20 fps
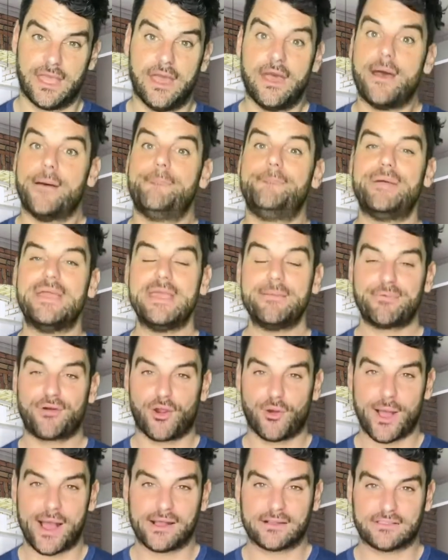Be
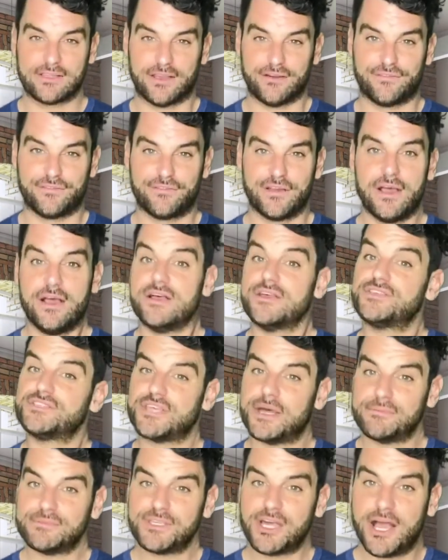proactive.
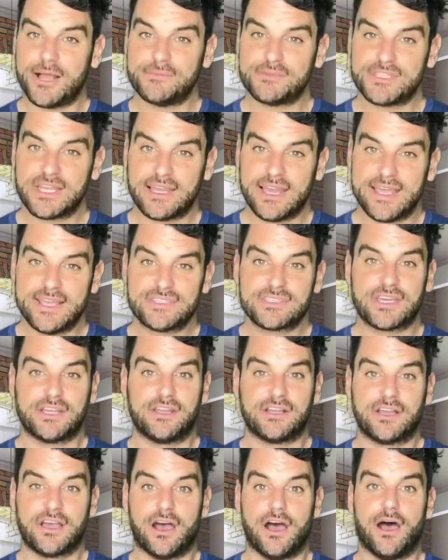Sometimes delays can
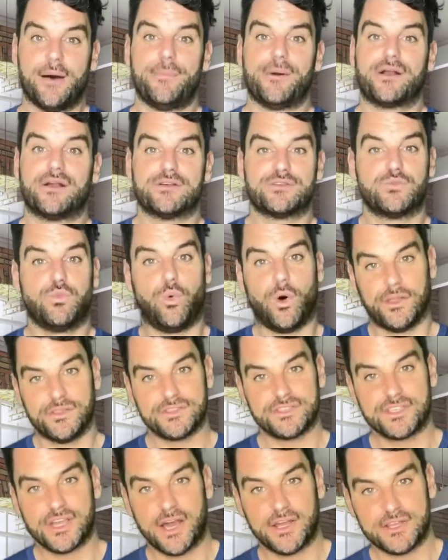occur because one
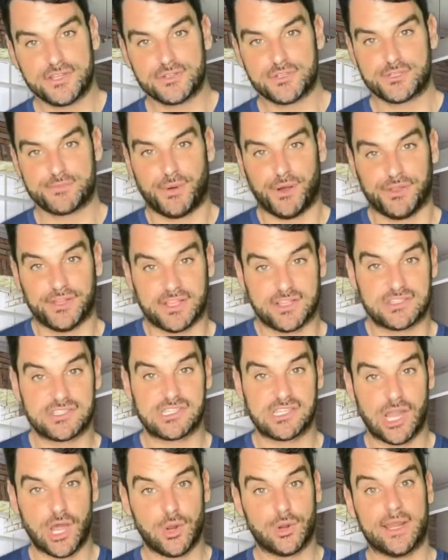side is responding
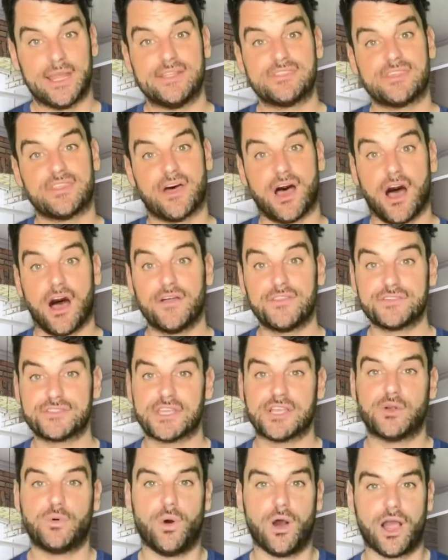slowly to the other's
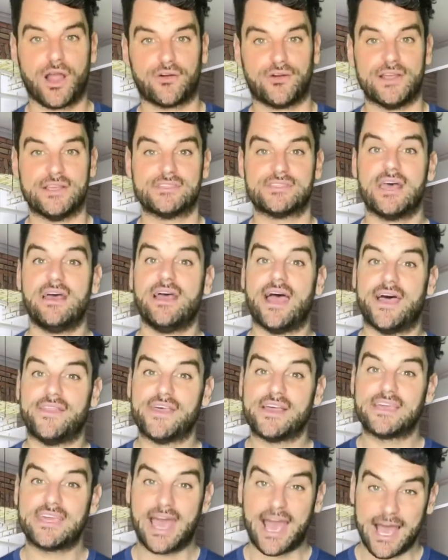inquiries, and there
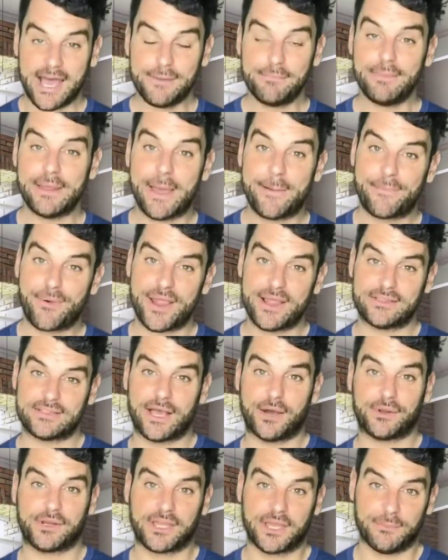can be a breakdown in
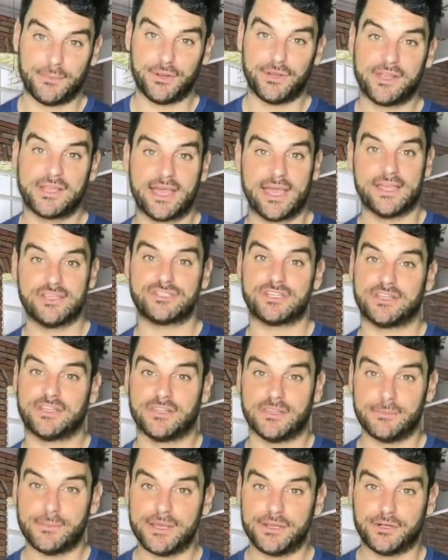communication in the
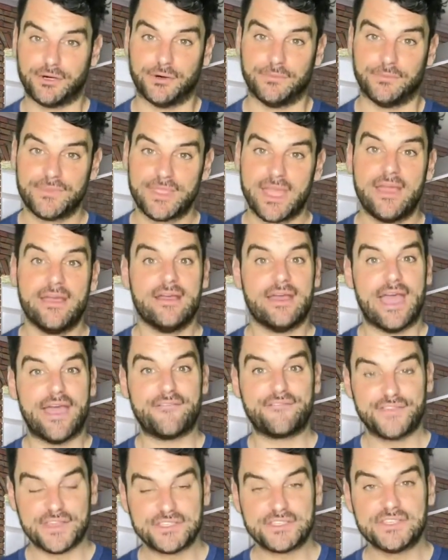middle. If
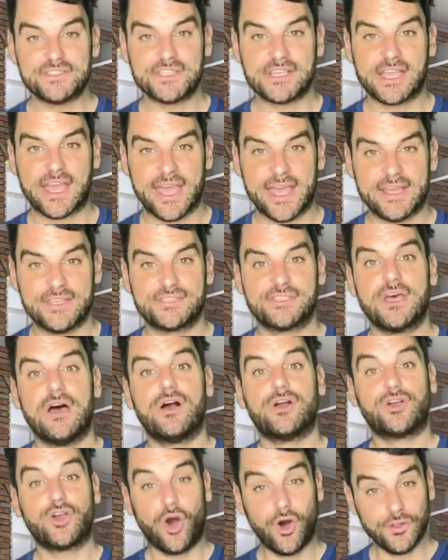this is the case,
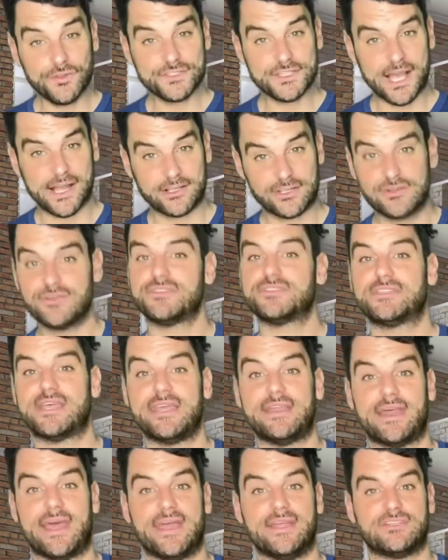contact your estate
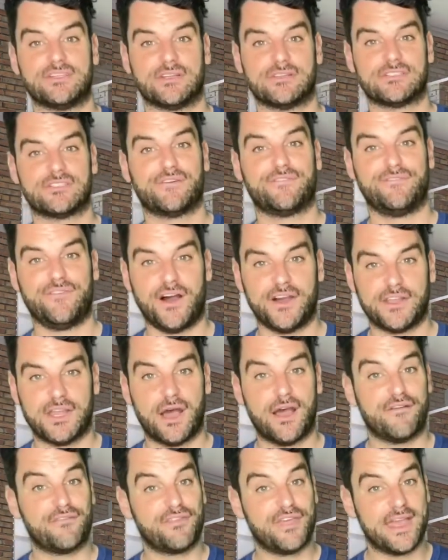agent to find out if
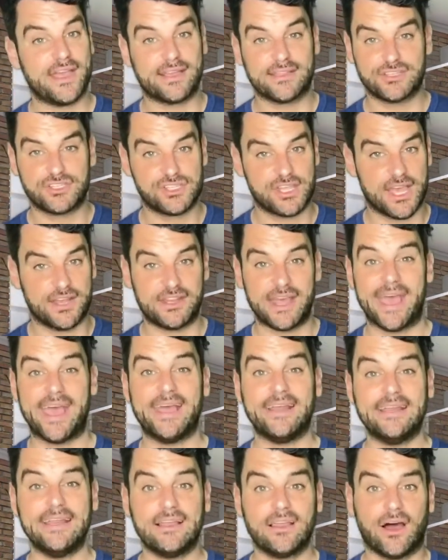they can shed any
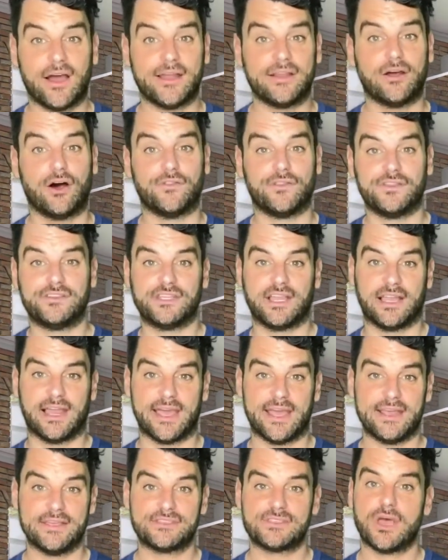light on the
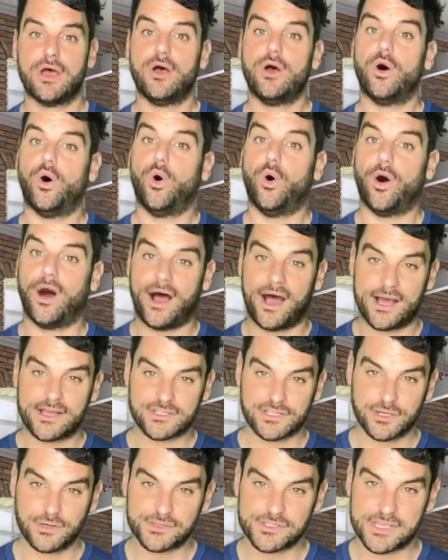delays, or ask your
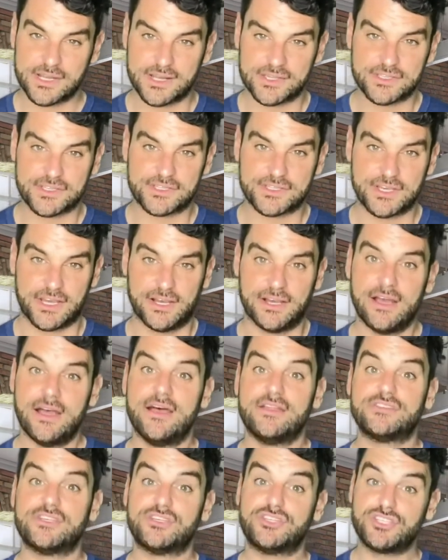solicitor to
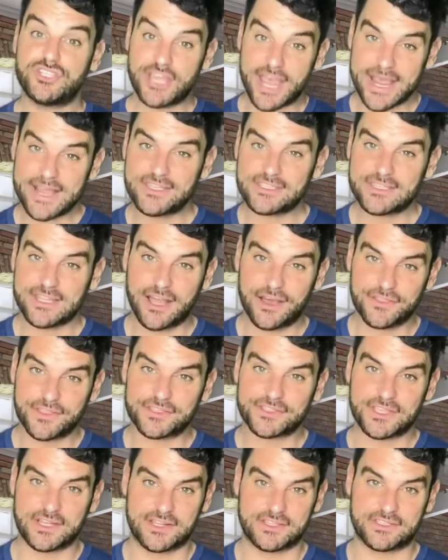chase the other
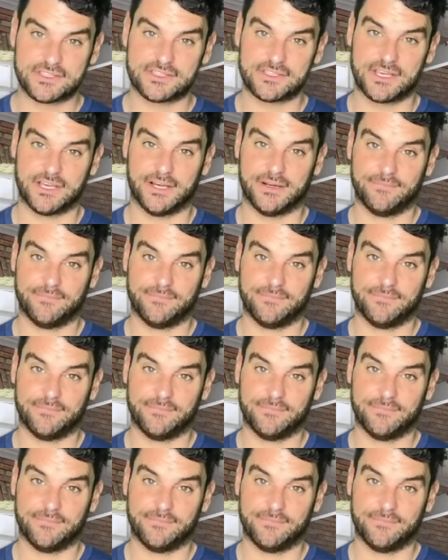solicitor.